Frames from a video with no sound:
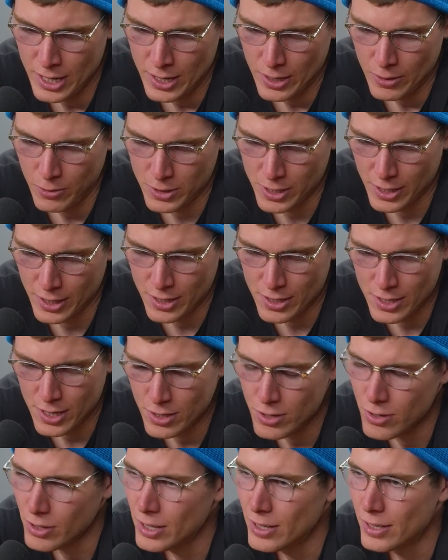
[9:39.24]
once again,
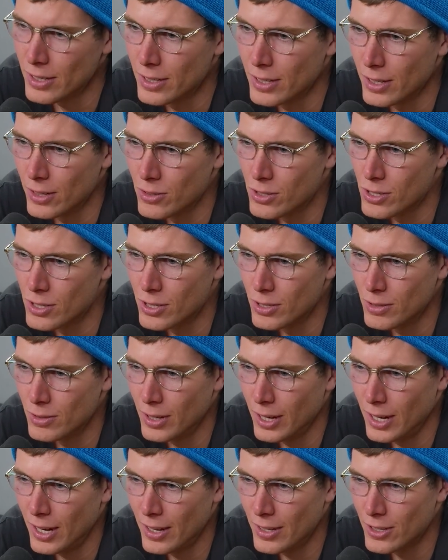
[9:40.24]
Sicily goes to
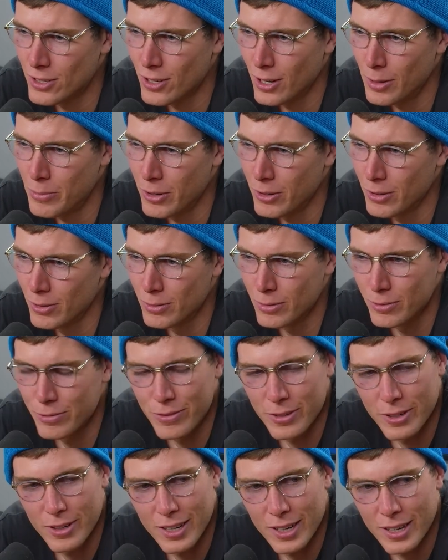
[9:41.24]
the tribunal. We'll
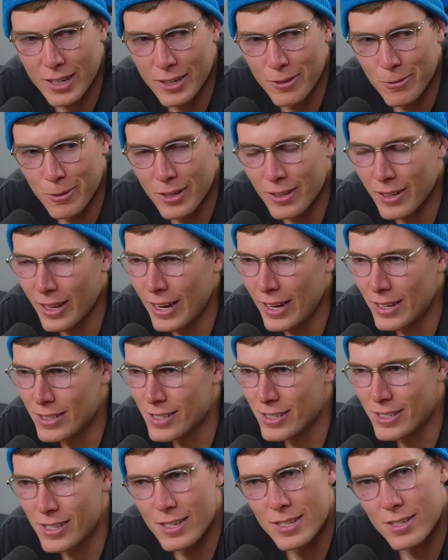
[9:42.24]
figure out kind of where it
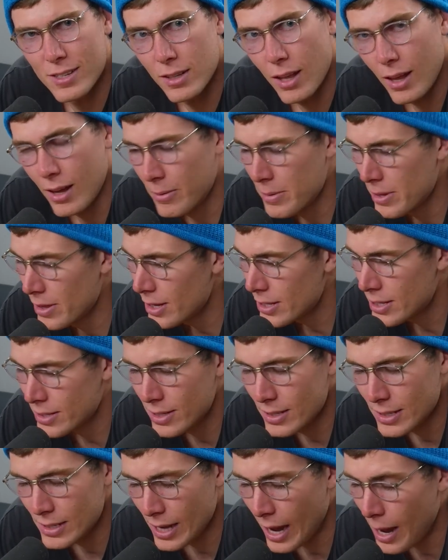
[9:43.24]
lands. It's a lot. I mean,
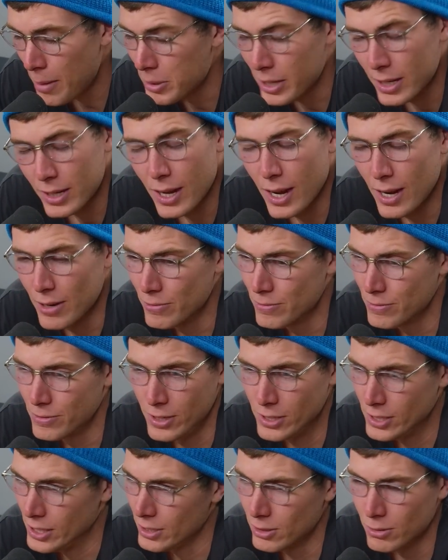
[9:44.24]
this is happening
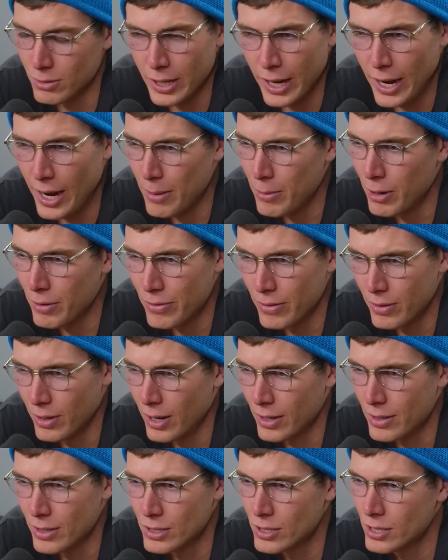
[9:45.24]
every single game. I feel
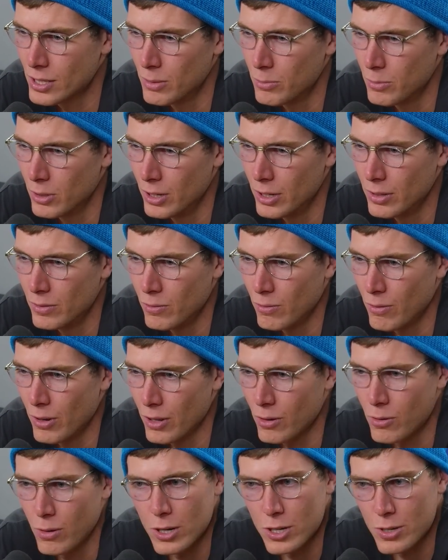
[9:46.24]
like there's someone
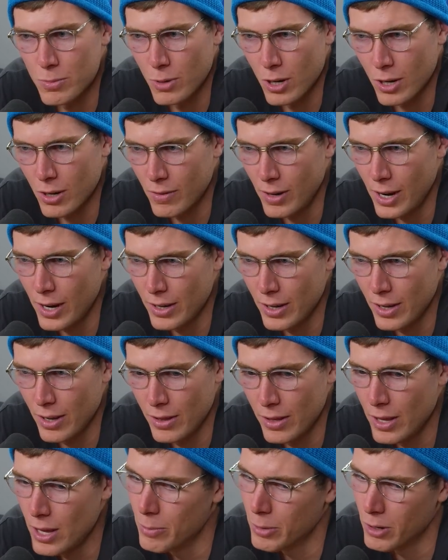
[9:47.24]
with a question mark around it,
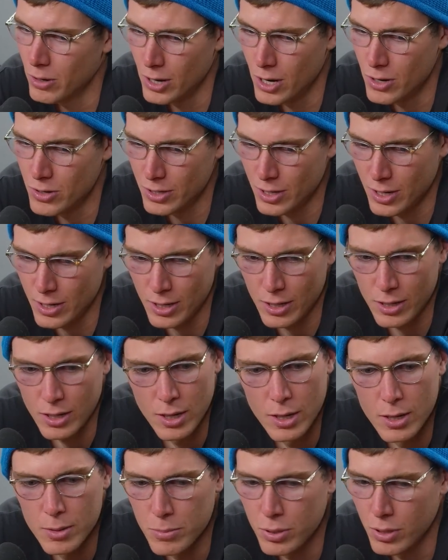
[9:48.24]
and the MRO is getting
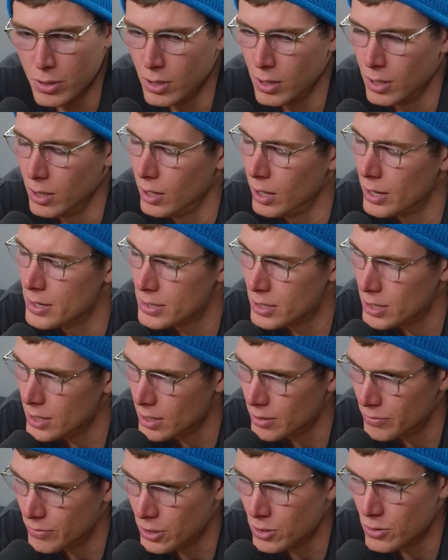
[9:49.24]

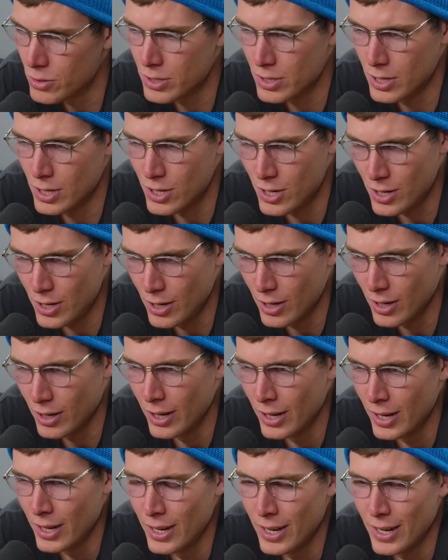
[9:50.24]
plenty of use this
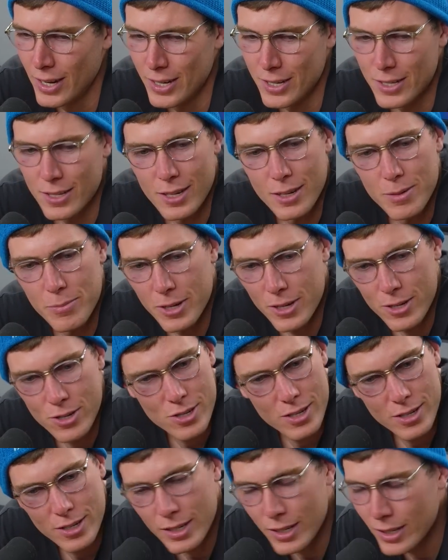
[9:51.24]
year. And it's going to be
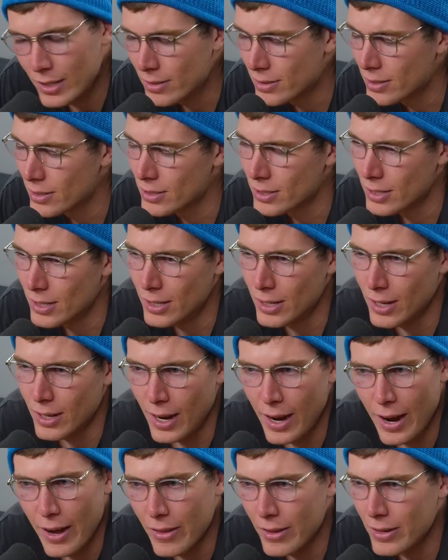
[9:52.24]
interesting again to see
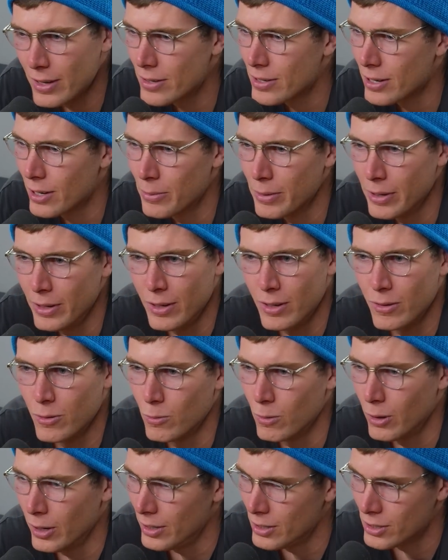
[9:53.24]
how they determine
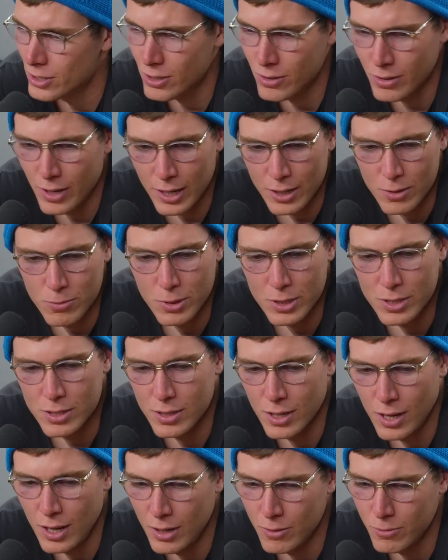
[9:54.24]
what is correct,
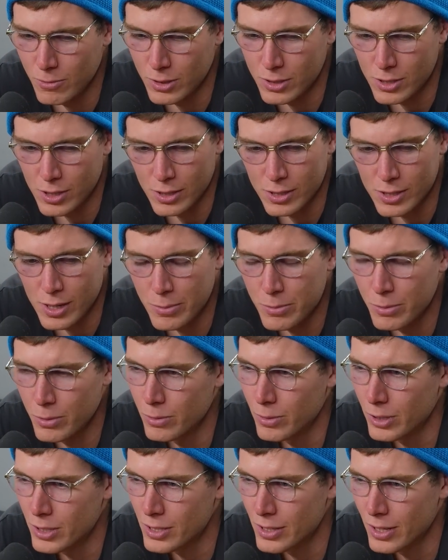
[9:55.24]
what's not, what's
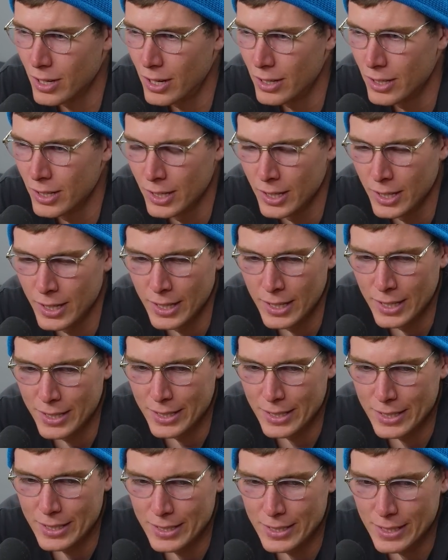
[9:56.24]
acceptable, what's not.
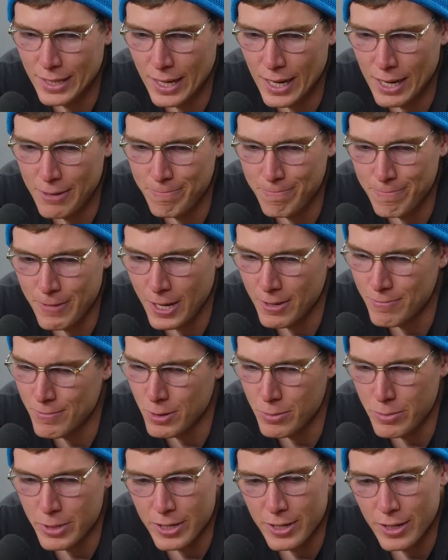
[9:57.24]
And
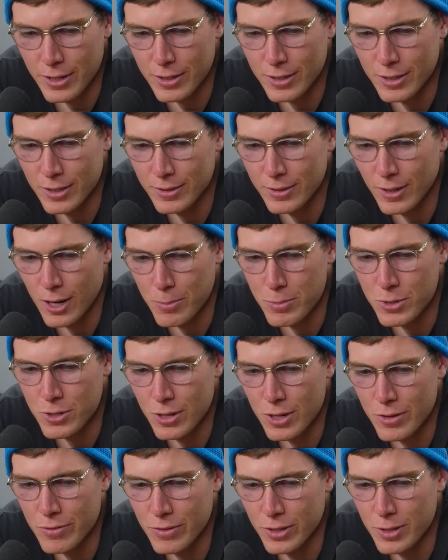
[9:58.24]
it'll be another
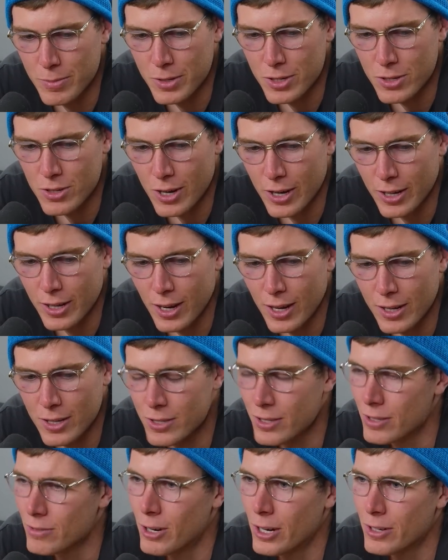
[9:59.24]
opportunity for them to try to guide
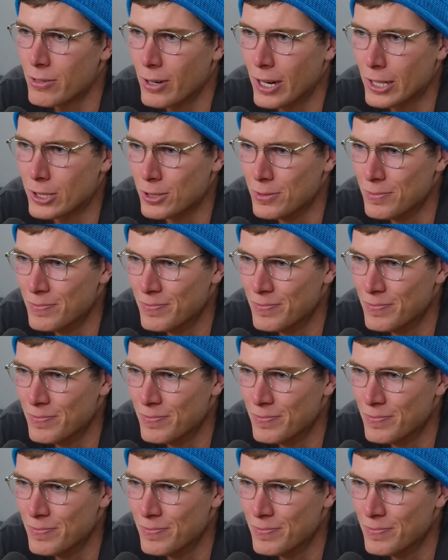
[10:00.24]
us in the right direction.